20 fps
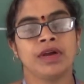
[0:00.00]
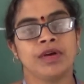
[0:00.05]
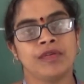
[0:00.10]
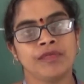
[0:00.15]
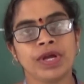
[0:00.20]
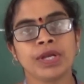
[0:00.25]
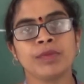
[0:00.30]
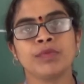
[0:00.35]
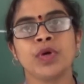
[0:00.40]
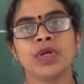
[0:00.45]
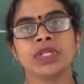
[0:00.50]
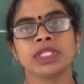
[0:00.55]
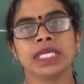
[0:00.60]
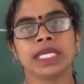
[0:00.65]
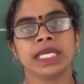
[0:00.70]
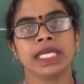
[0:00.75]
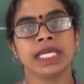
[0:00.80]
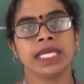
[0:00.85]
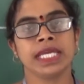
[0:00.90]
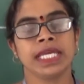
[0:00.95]
One more
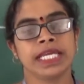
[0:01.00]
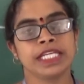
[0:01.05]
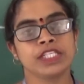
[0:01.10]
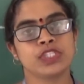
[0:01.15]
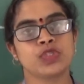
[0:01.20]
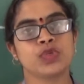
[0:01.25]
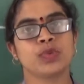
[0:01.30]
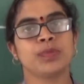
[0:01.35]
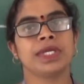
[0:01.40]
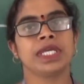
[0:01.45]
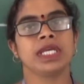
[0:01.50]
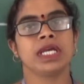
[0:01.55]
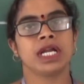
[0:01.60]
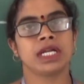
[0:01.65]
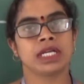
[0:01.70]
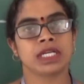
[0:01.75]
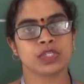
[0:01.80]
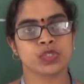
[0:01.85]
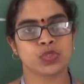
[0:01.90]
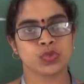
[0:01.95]
thing is to be
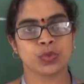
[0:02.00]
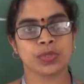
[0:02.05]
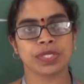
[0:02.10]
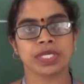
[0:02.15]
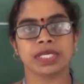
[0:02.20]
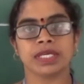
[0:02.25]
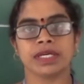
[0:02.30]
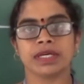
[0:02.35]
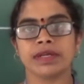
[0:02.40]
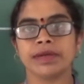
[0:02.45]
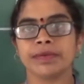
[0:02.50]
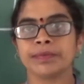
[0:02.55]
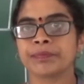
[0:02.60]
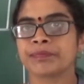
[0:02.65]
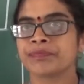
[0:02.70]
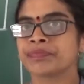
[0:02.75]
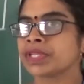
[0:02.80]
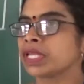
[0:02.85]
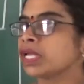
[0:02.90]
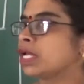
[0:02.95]
understood here,
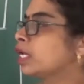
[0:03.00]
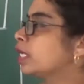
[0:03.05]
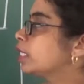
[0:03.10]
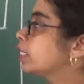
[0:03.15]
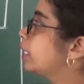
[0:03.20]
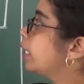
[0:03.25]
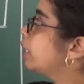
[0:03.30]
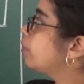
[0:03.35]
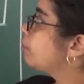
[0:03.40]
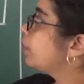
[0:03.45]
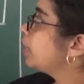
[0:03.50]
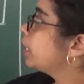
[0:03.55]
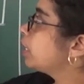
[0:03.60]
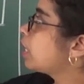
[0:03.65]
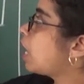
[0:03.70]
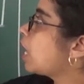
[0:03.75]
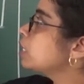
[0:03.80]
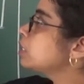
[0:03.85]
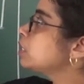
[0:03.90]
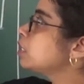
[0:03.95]
that when
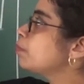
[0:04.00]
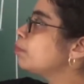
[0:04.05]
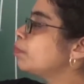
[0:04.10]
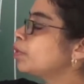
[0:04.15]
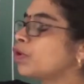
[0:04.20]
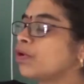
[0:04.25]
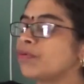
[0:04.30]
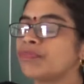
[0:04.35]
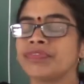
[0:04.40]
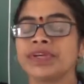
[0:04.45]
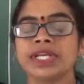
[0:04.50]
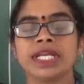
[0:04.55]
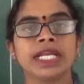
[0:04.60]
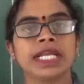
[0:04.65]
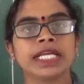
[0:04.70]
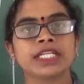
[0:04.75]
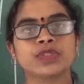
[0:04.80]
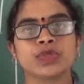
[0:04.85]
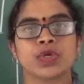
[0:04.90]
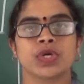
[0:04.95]
large number of free
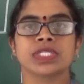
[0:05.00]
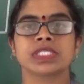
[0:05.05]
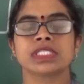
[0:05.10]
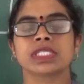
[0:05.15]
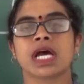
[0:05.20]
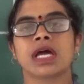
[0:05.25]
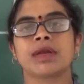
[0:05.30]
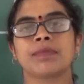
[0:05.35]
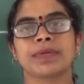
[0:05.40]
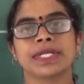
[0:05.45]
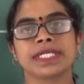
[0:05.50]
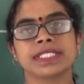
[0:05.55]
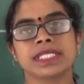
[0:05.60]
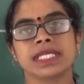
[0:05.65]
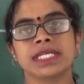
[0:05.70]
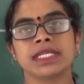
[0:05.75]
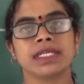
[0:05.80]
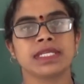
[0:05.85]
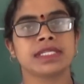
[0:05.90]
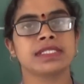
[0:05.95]
electrons are
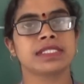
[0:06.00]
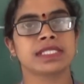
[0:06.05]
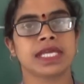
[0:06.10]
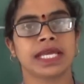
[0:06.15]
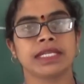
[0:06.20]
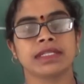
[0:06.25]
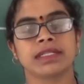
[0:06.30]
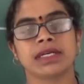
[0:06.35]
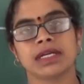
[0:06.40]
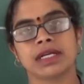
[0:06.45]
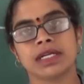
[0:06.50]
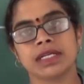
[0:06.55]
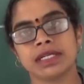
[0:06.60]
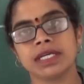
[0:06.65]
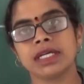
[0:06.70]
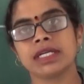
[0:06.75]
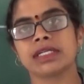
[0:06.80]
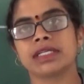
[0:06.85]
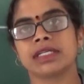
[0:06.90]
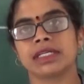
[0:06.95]
present inside the
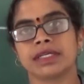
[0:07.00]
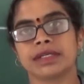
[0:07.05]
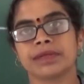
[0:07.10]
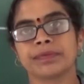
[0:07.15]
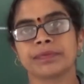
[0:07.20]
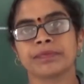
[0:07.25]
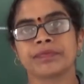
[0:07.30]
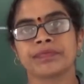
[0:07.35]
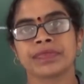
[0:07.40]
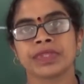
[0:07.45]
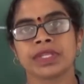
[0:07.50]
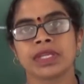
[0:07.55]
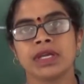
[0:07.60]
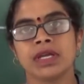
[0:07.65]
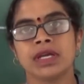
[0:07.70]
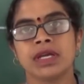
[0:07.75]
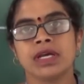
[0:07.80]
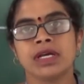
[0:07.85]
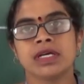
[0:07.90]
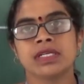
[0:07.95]
conductor,
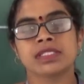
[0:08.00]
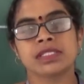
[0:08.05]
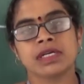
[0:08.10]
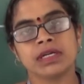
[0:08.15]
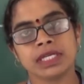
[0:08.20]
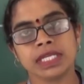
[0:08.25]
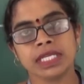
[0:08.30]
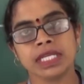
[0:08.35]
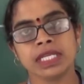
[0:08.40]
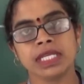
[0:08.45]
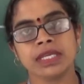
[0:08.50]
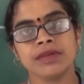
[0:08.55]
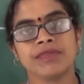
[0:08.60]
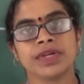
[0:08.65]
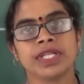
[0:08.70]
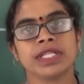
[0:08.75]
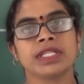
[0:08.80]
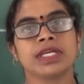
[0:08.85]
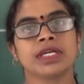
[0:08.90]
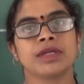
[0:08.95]
certainly
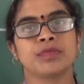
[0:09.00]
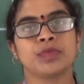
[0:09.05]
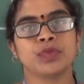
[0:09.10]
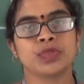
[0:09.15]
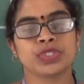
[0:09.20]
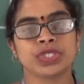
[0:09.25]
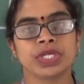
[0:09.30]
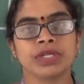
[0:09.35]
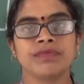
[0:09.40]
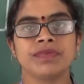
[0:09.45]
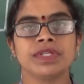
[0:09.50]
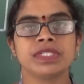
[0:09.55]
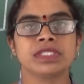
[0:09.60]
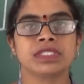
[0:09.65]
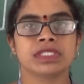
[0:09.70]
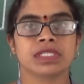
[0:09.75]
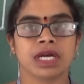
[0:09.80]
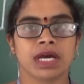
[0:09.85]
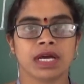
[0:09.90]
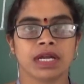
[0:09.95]
when their motion will
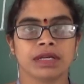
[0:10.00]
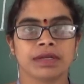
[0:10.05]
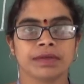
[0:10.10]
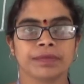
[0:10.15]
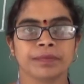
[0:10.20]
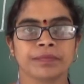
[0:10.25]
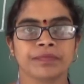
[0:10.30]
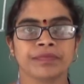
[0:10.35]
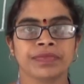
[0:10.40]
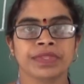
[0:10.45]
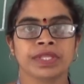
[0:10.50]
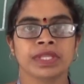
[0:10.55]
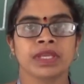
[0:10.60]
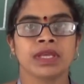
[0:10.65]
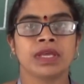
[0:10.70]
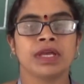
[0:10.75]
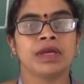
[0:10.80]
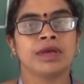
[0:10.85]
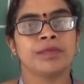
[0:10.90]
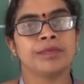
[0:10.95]
start,
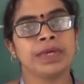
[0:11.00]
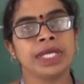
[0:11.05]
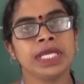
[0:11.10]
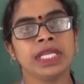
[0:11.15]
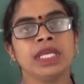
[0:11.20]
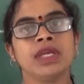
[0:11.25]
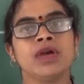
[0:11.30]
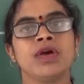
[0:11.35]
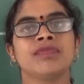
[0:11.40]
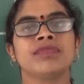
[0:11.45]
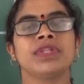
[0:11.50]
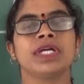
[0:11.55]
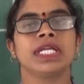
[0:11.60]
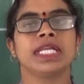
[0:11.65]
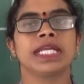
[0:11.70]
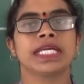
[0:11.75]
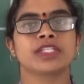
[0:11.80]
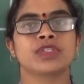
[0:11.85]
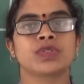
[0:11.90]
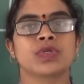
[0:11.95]
many of the
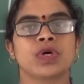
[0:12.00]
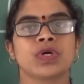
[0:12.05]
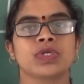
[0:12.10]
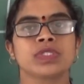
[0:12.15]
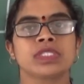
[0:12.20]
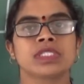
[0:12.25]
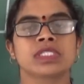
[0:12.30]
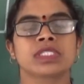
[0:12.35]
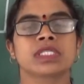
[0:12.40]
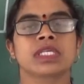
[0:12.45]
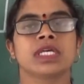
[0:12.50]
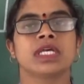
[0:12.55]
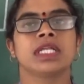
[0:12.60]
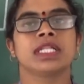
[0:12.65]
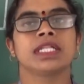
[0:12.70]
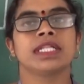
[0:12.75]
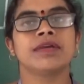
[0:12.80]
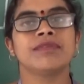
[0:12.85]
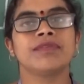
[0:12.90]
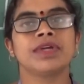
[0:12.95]
electrons,
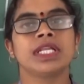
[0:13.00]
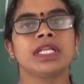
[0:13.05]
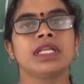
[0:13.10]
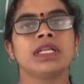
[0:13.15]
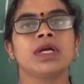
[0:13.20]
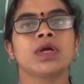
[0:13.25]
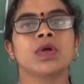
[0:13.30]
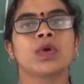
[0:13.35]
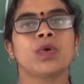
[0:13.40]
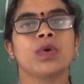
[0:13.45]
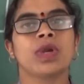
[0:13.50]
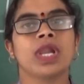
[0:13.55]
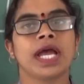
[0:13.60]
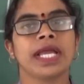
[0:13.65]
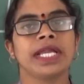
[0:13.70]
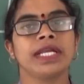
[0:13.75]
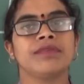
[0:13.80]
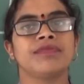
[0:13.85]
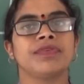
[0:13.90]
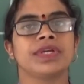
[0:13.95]
they will
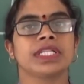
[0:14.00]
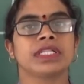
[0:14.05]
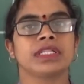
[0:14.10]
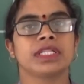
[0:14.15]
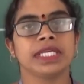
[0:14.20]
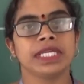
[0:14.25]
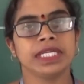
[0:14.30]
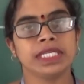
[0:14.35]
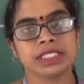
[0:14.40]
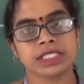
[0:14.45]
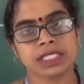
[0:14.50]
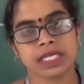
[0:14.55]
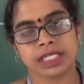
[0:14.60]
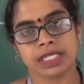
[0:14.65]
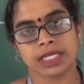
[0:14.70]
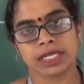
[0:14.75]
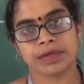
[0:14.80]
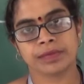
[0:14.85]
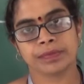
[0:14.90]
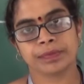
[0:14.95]
collide with each
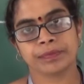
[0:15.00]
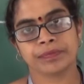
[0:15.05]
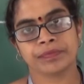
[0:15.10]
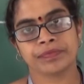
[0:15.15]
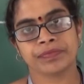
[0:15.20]
other.